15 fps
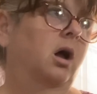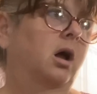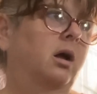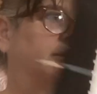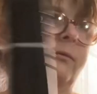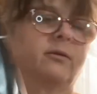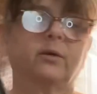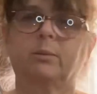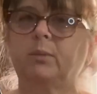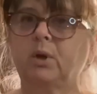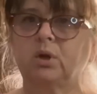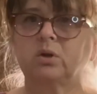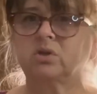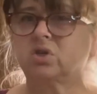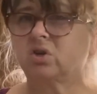For
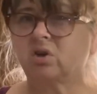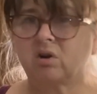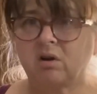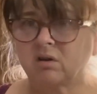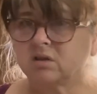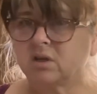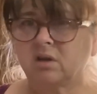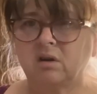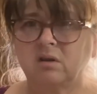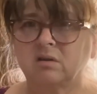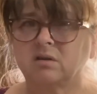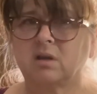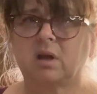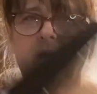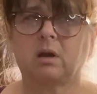boots, you can also
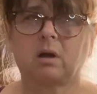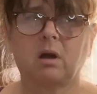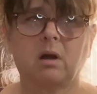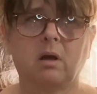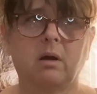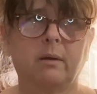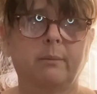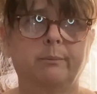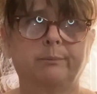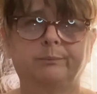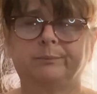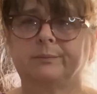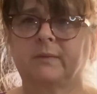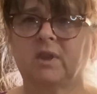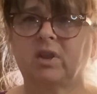use like
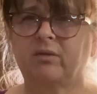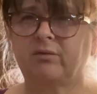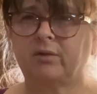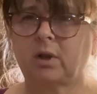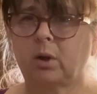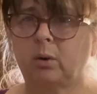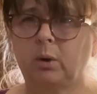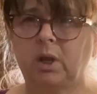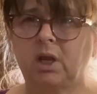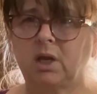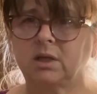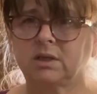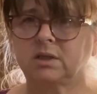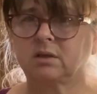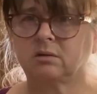the
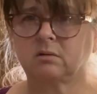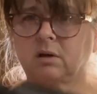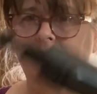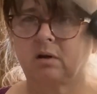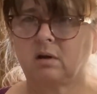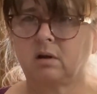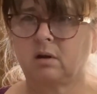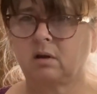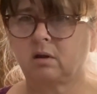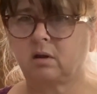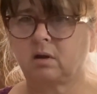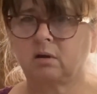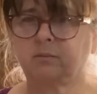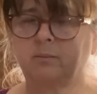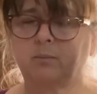floaties,
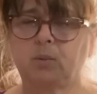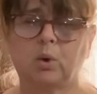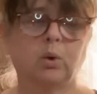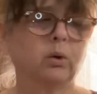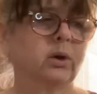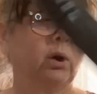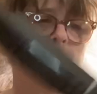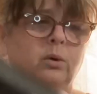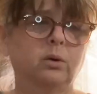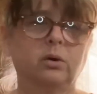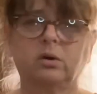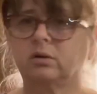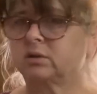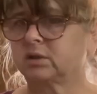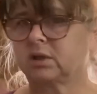the pool
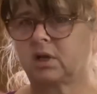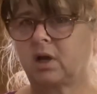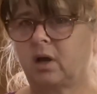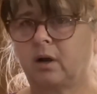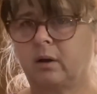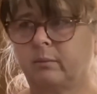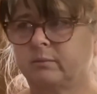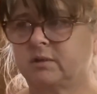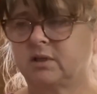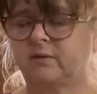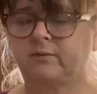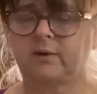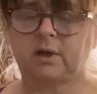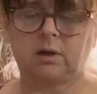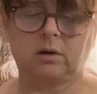noodles, cut them to
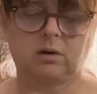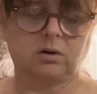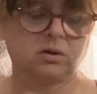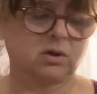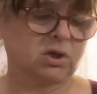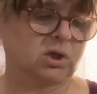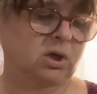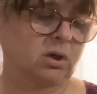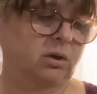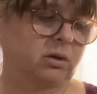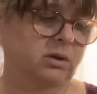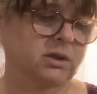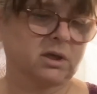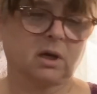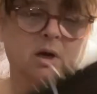fit your
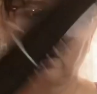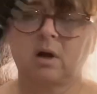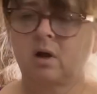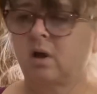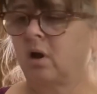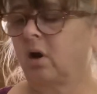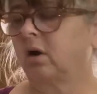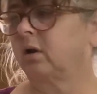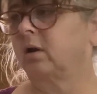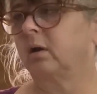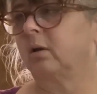shoes or your